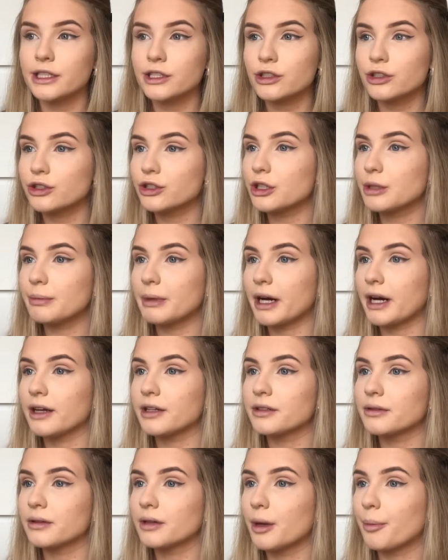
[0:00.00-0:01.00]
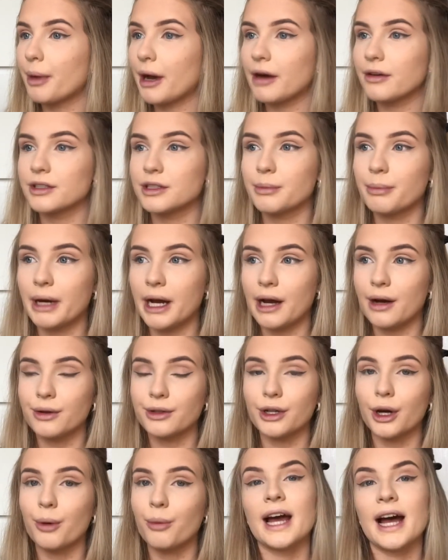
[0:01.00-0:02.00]
not too bad. A powder's a
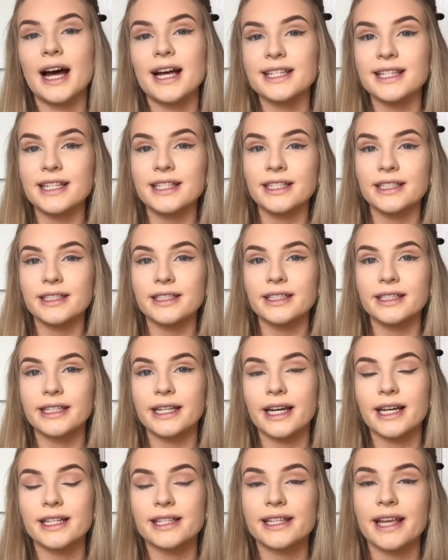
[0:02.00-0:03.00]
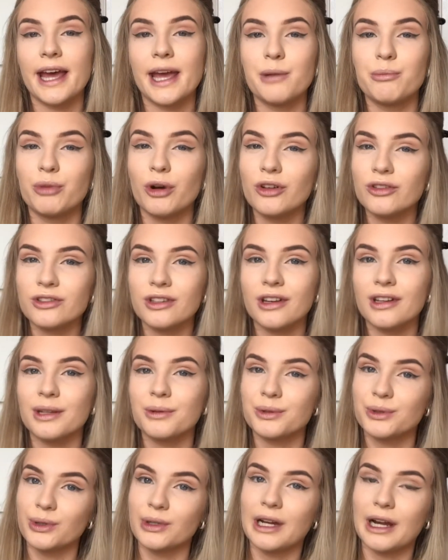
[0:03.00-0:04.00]
powder. As I didn't get a bronzer, they
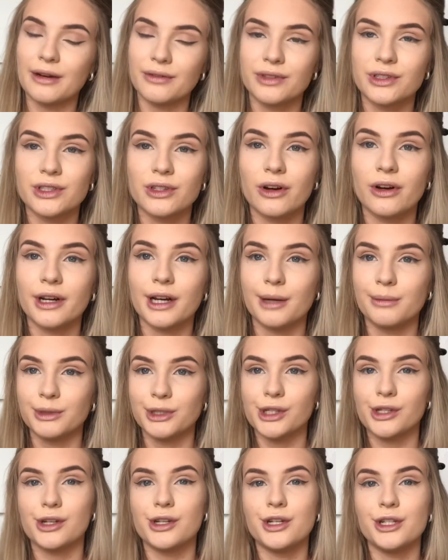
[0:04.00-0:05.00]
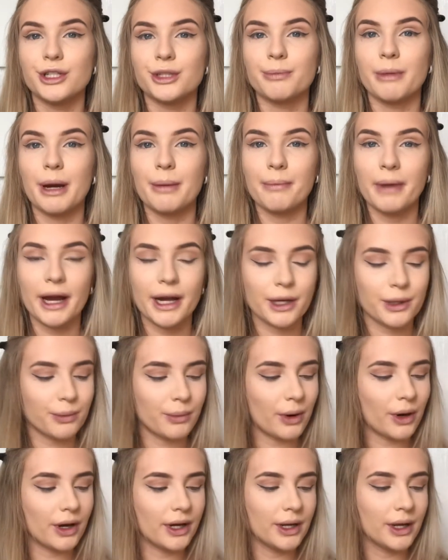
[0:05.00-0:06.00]
was all out of stock, I'm just going to use my MAC
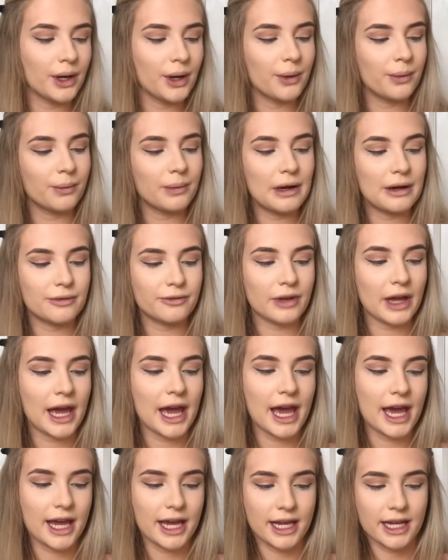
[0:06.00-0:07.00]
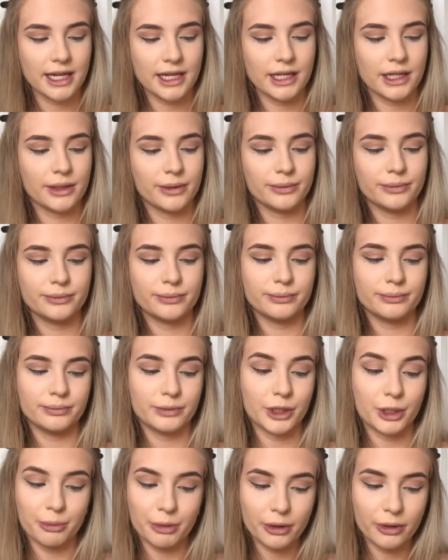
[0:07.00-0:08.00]
one with a
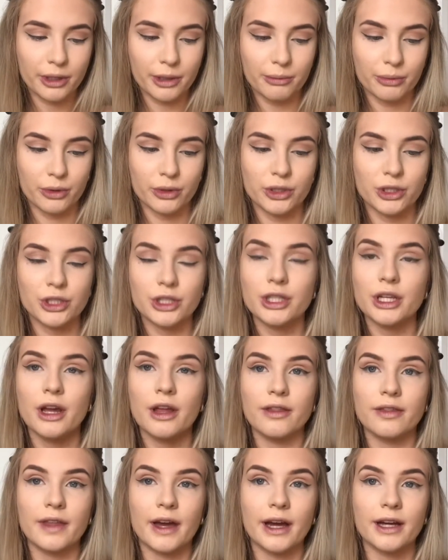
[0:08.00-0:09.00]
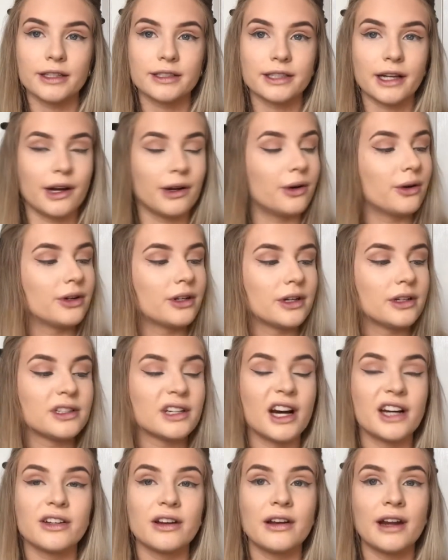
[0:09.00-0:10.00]
kabuki brush that I ordered. I
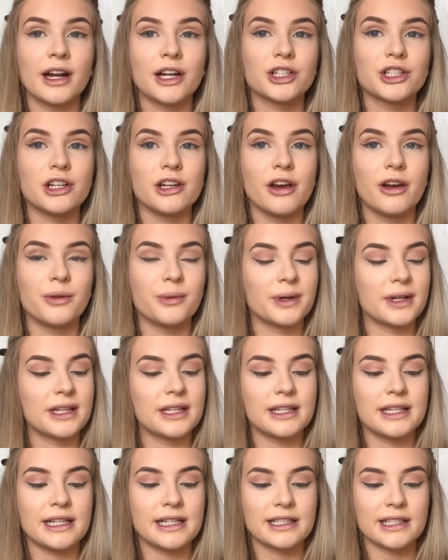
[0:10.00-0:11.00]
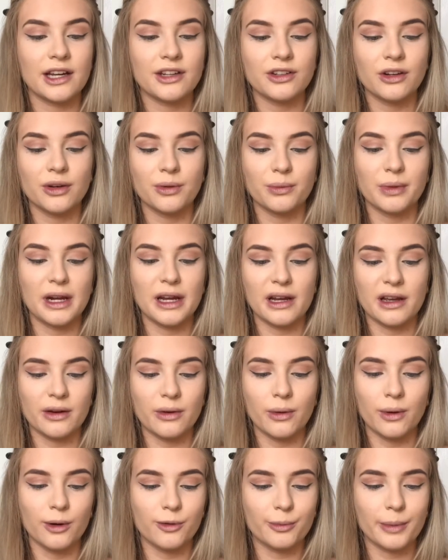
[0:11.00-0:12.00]
don't actually own one of these. I don't know where
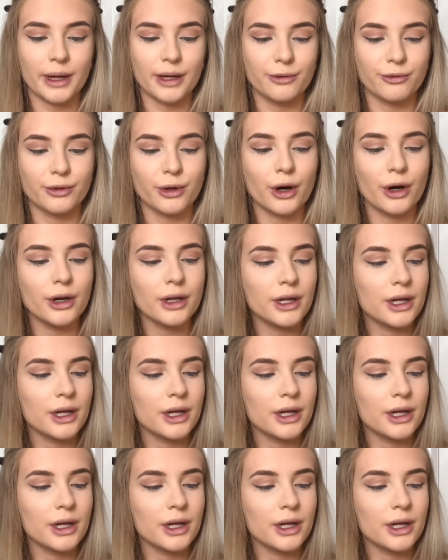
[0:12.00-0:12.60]
all of mine have gone,